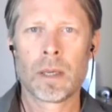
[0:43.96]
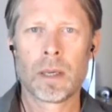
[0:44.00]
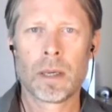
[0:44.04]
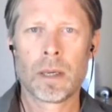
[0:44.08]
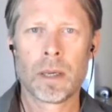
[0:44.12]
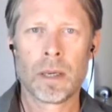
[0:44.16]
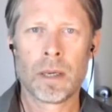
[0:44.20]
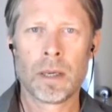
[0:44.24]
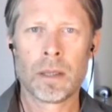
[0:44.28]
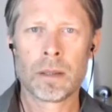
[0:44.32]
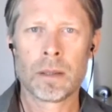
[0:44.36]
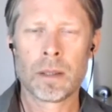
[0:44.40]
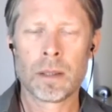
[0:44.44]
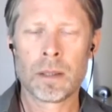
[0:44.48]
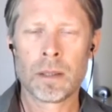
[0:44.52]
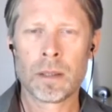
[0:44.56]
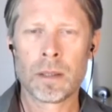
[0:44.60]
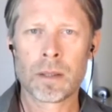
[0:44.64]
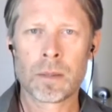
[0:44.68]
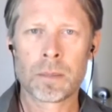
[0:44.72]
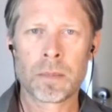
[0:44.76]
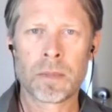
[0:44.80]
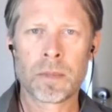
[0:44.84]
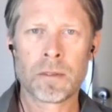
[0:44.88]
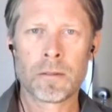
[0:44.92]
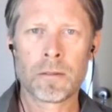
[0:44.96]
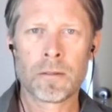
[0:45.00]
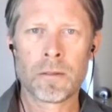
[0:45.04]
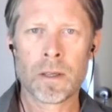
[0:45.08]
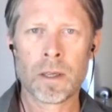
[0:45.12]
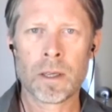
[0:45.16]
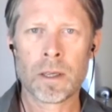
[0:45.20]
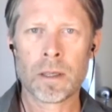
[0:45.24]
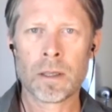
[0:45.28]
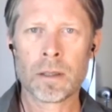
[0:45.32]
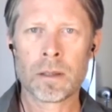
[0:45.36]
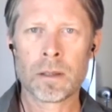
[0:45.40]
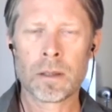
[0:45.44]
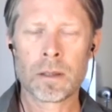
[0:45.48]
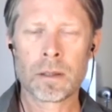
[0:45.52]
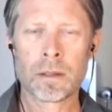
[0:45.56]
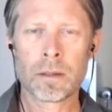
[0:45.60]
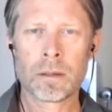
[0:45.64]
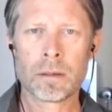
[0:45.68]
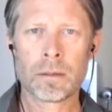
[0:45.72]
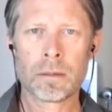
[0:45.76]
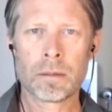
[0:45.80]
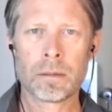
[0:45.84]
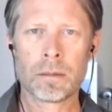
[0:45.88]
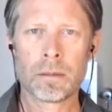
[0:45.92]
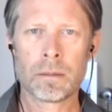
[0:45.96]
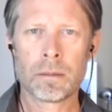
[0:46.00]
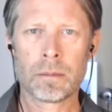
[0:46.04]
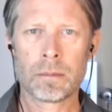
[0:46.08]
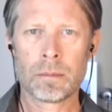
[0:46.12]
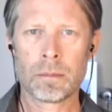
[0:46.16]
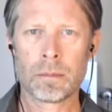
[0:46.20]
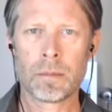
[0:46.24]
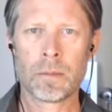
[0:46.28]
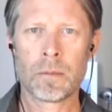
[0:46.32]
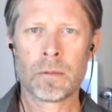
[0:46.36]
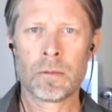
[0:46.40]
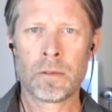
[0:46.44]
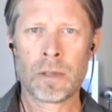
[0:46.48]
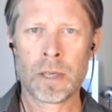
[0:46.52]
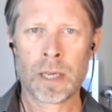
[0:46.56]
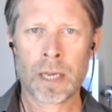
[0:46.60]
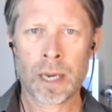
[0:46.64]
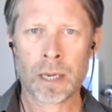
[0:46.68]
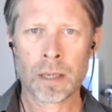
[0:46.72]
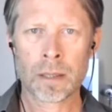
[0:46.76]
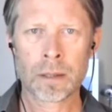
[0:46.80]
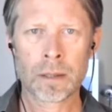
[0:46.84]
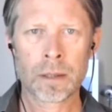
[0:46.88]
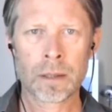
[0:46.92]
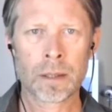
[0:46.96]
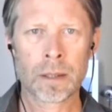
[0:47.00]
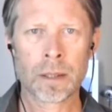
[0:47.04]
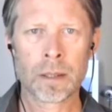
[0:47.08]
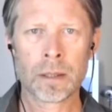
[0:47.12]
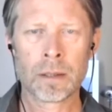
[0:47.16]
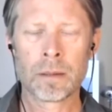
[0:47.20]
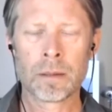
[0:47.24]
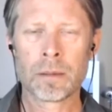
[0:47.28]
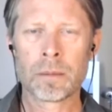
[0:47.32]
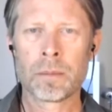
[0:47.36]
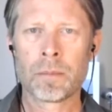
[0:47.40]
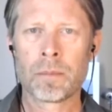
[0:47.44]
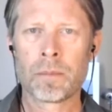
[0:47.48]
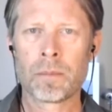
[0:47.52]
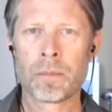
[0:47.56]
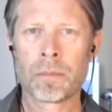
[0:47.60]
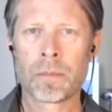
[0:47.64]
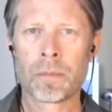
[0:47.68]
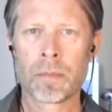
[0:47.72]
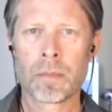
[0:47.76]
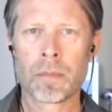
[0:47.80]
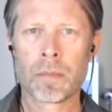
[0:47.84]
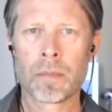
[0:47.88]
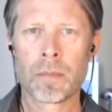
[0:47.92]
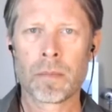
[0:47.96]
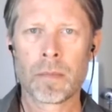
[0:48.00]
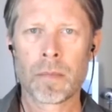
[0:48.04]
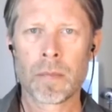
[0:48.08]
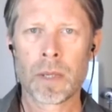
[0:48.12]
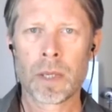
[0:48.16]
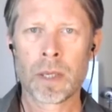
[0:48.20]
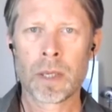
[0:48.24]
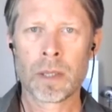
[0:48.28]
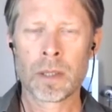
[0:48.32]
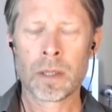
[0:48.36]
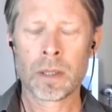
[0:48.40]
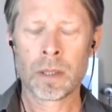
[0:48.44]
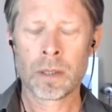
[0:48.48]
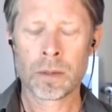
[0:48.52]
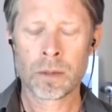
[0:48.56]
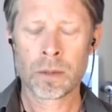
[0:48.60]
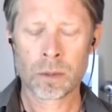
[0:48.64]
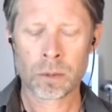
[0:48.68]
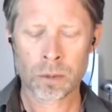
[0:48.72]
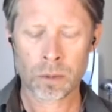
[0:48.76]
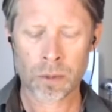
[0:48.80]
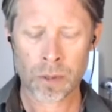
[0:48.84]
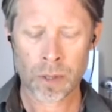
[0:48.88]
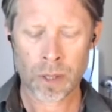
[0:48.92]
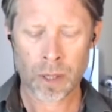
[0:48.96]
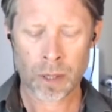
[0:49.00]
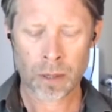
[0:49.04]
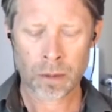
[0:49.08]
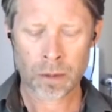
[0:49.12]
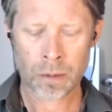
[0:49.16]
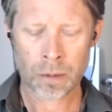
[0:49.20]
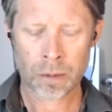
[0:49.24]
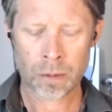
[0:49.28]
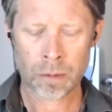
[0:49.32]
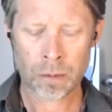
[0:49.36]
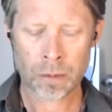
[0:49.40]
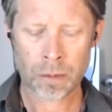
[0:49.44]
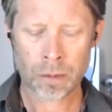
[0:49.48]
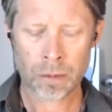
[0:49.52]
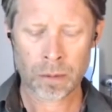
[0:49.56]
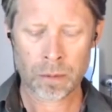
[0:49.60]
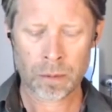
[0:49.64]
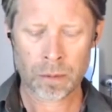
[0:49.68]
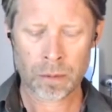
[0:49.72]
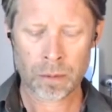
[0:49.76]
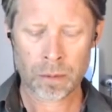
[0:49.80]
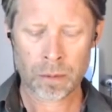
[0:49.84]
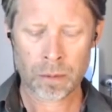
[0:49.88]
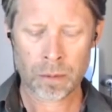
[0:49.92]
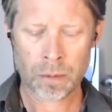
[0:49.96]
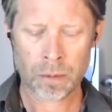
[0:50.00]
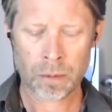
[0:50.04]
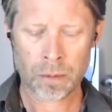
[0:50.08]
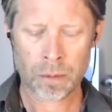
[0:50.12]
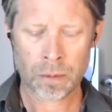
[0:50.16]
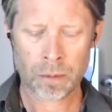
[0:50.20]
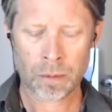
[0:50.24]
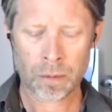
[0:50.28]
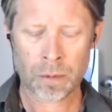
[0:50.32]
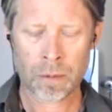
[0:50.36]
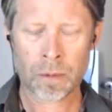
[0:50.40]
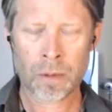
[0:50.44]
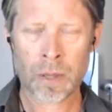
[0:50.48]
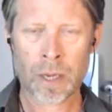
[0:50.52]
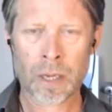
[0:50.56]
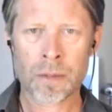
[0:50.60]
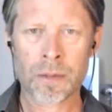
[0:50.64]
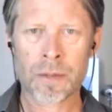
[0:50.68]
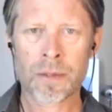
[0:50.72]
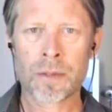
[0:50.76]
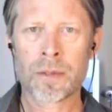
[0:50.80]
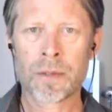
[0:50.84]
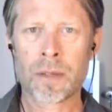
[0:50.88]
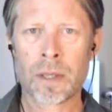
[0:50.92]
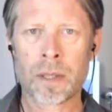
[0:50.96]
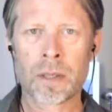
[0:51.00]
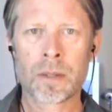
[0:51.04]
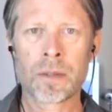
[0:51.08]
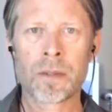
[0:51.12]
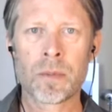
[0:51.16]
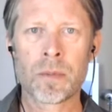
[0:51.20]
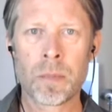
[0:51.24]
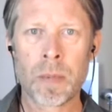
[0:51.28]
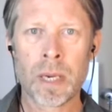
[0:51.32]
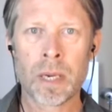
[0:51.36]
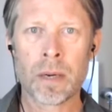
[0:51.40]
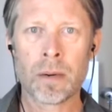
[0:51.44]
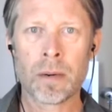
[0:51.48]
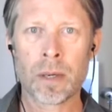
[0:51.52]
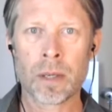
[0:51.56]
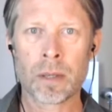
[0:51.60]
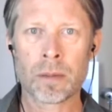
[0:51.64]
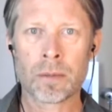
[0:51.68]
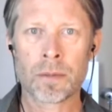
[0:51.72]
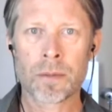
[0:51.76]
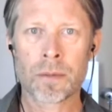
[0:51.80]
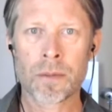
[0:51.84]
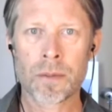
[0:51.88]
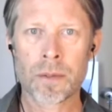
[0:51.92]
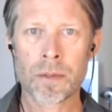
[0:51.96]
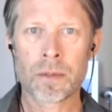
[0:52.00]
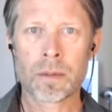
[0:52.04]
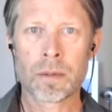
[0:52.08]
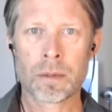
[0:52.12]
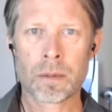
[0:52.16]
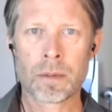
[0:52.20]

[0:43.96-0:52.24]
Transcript: And in its preferred reality, it is also thus the experience